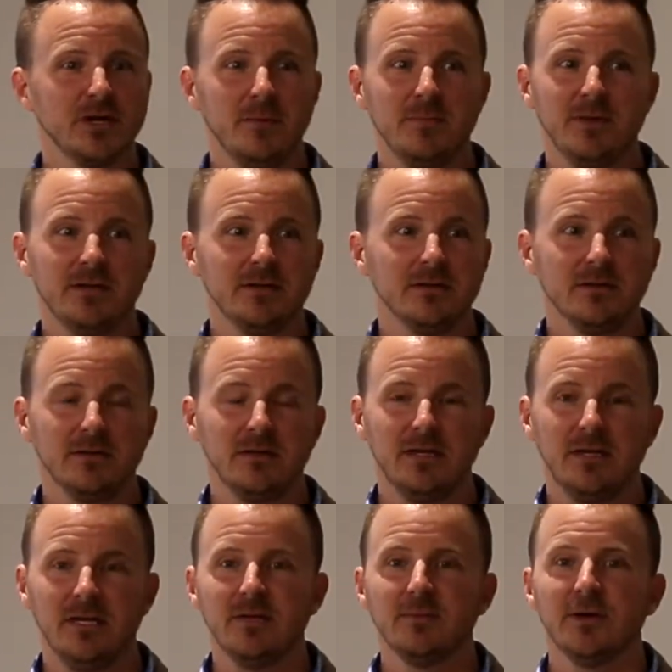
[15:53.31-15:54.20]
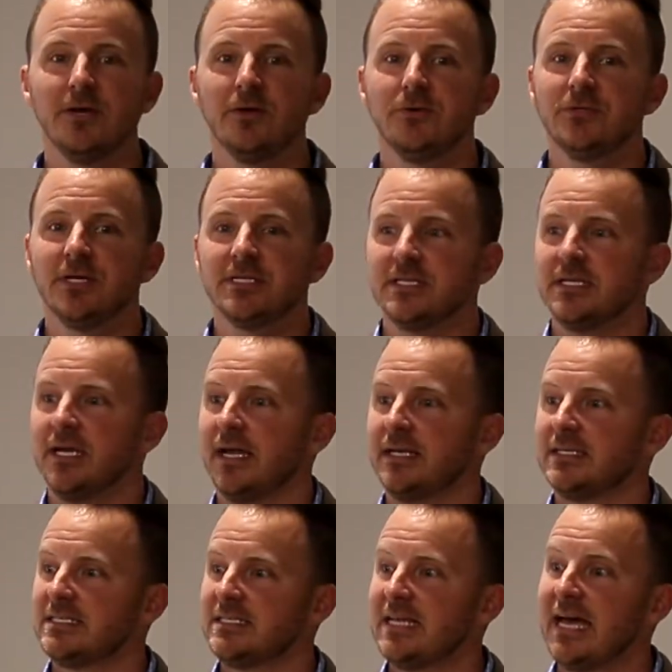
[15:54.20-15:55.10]
I mean, anybody who does any
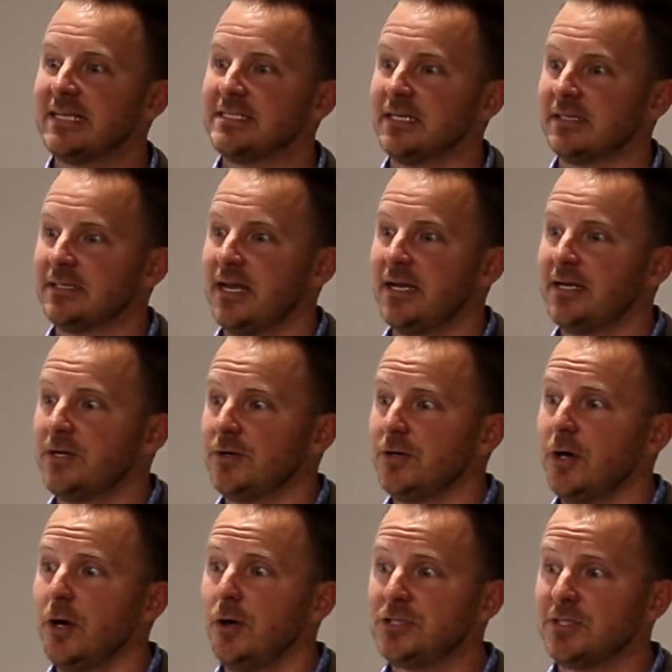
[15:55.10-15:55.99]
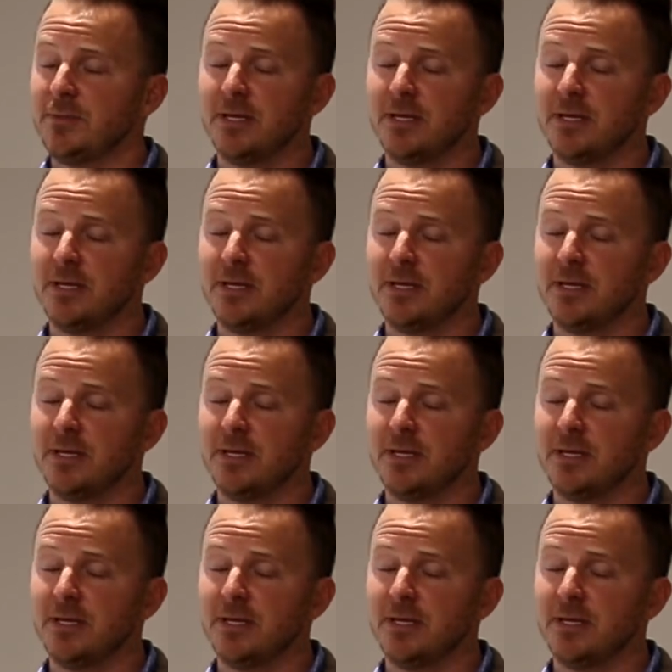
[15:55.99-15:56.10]
kind of stats like that in here knows.